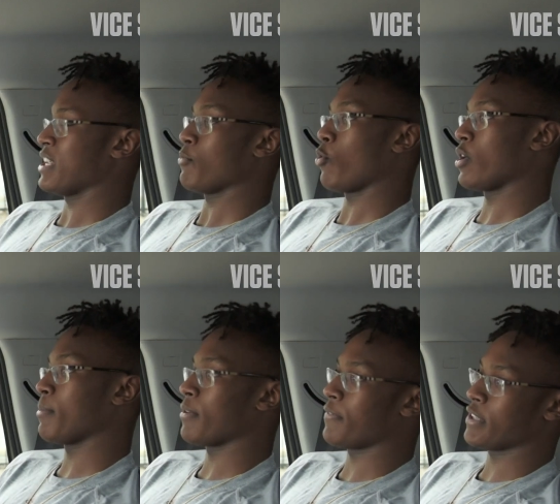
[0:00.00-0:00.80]
But he wore
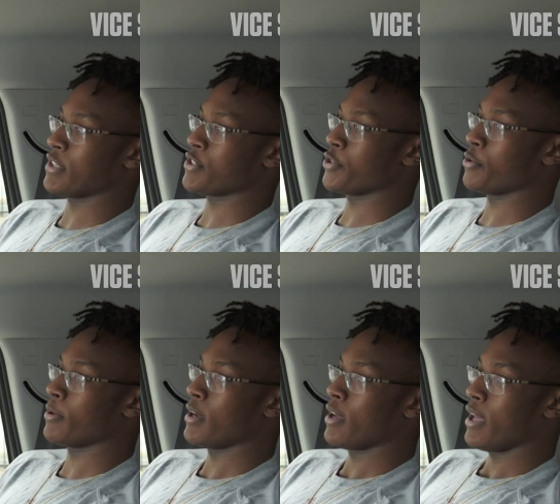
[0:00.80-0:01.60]
number 52
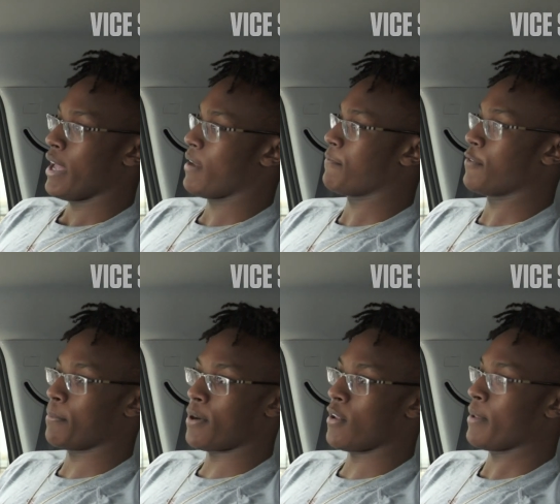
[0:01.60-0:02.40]
in
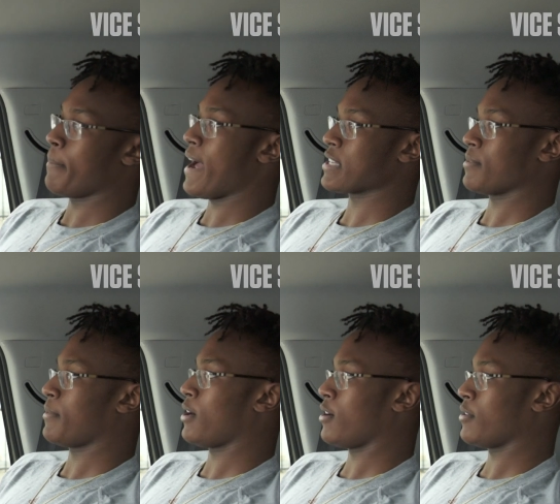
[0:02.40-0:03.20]
football and
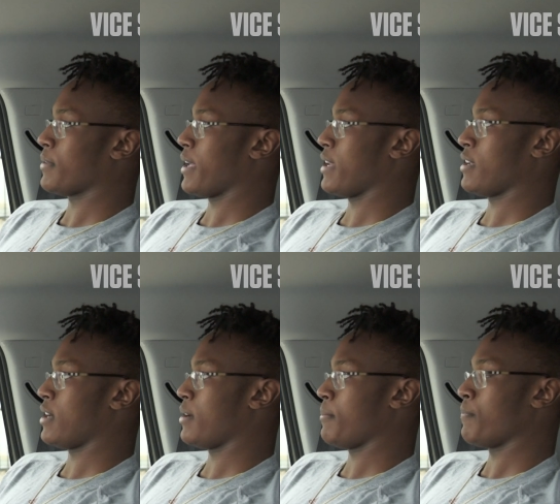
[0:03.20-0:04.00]
basketball, and
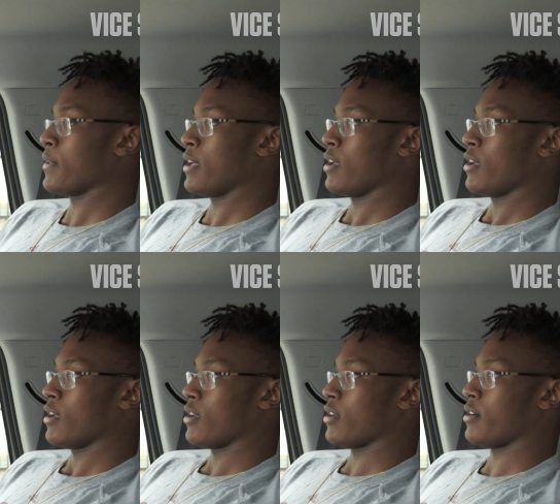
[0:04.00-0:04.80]
um,
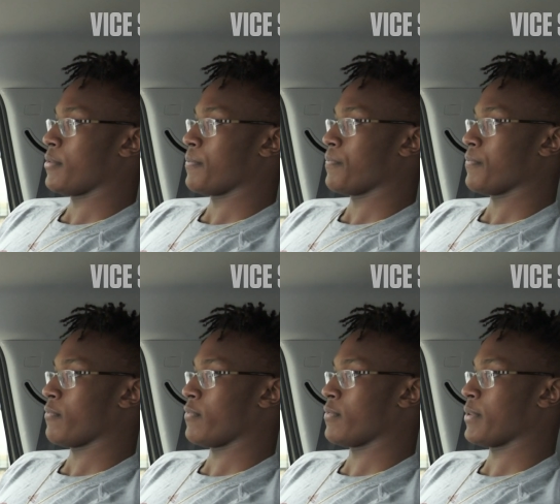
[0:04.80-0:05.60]
you know
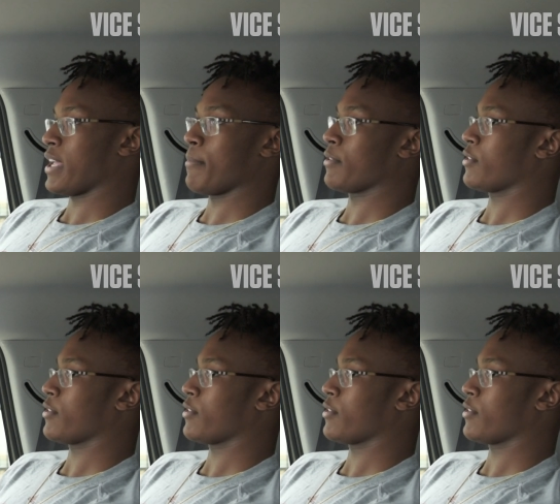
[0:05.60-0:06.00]
we came